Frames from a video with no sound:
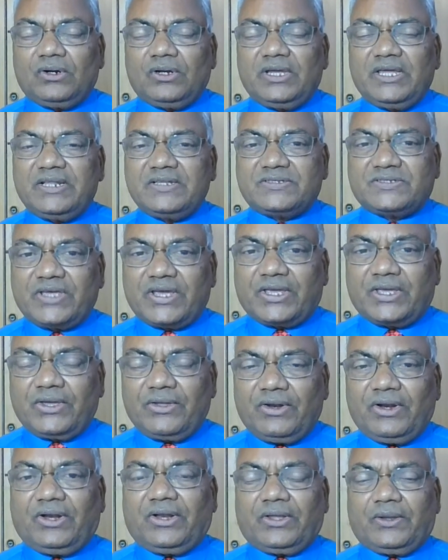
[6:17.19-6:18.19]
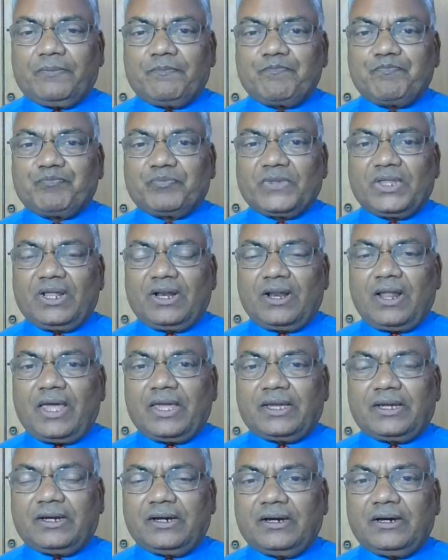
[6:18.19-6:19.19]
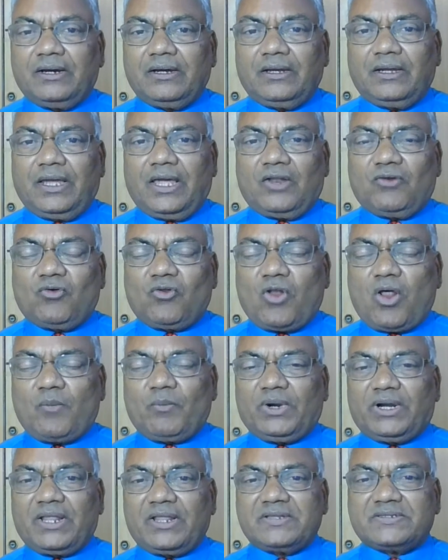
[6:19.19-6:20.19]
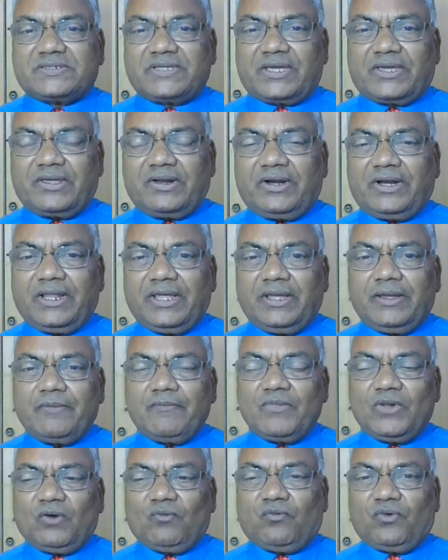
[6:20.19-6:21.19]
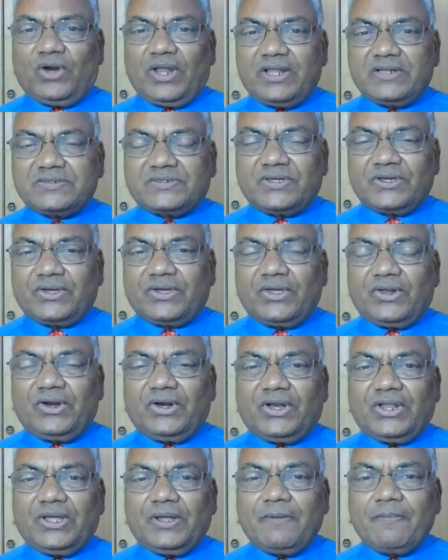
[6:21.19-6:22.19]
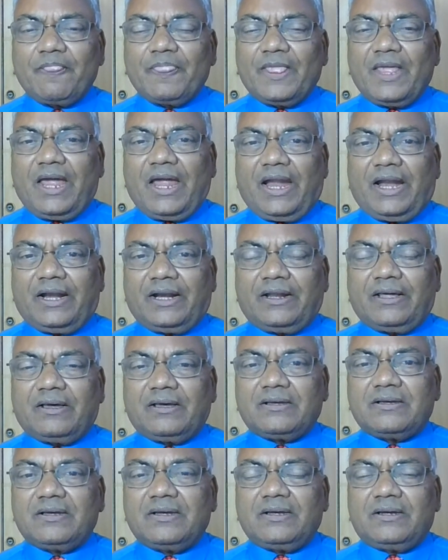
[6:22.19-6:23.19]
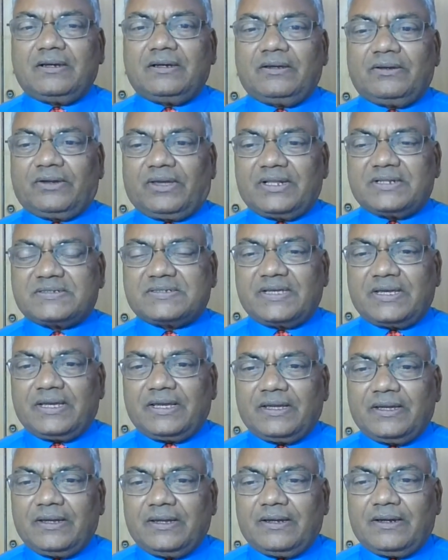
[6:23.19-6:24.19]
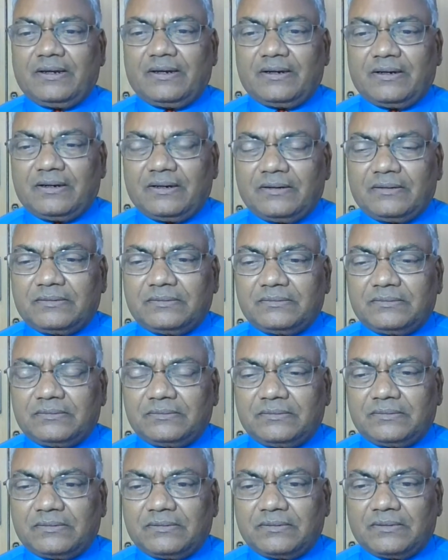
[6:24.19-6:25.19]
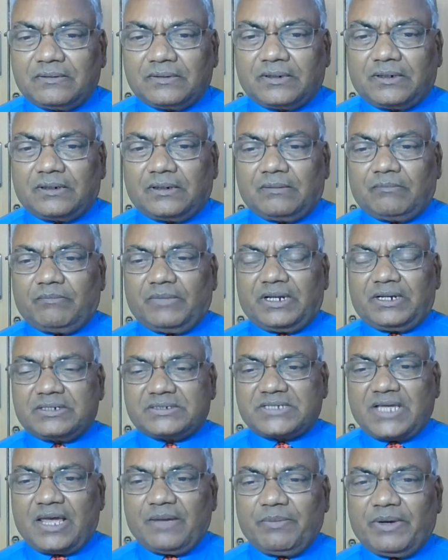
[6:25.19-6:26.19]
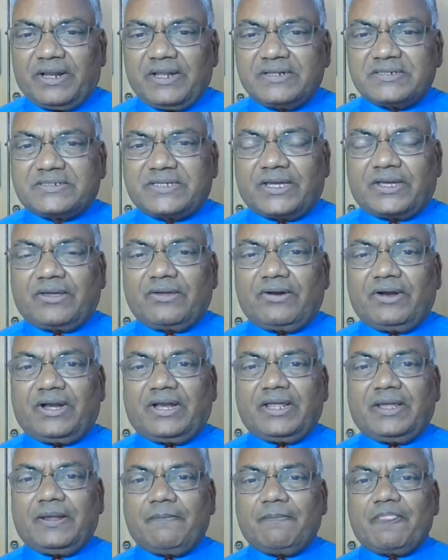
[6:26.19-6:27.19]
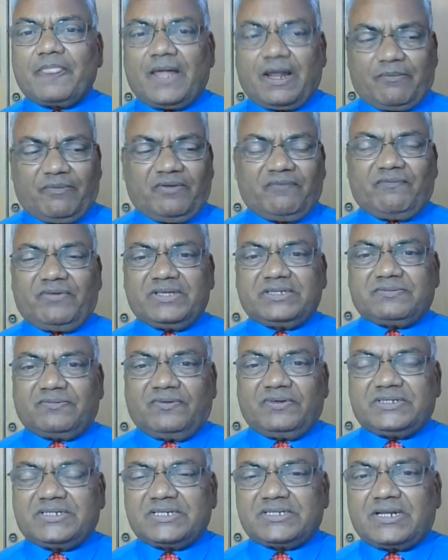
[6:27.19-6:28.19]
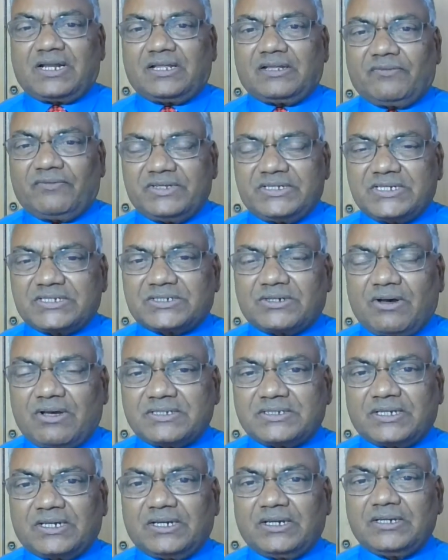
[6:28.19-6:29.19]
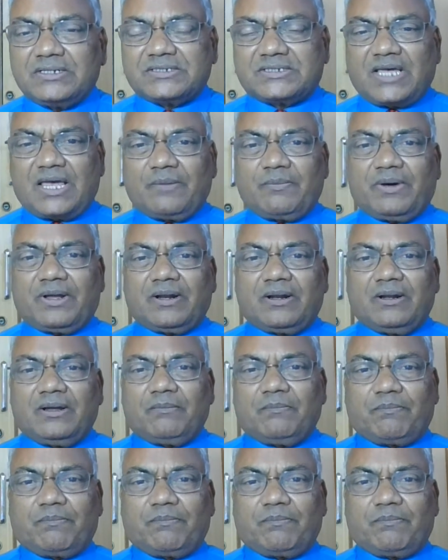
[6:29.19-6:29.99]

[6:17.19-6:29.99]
insecurity, like environmental insecurity, food insecurity, and you can say cyber insecurity, which is causing cyber